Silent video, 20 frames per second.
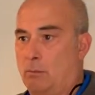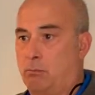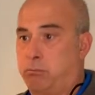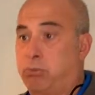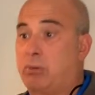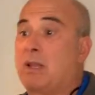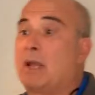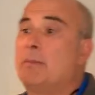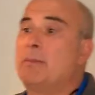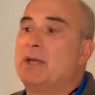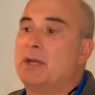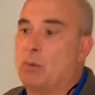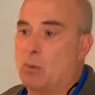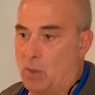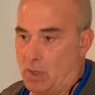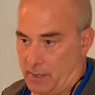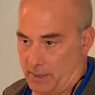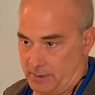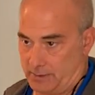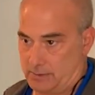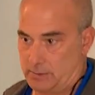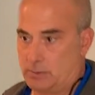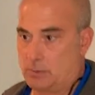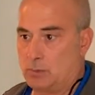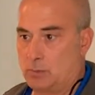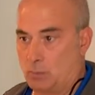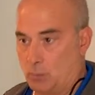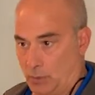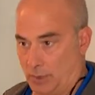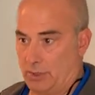plumbing-wise
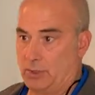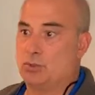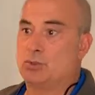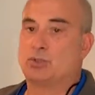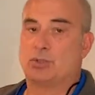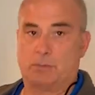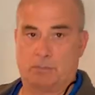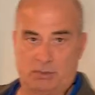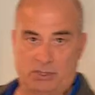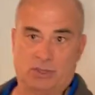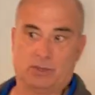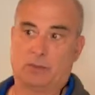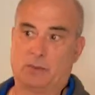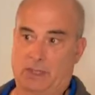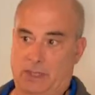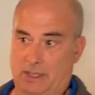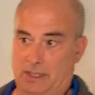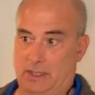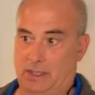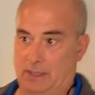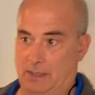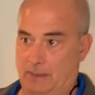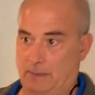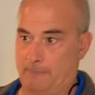what you should be doing from here.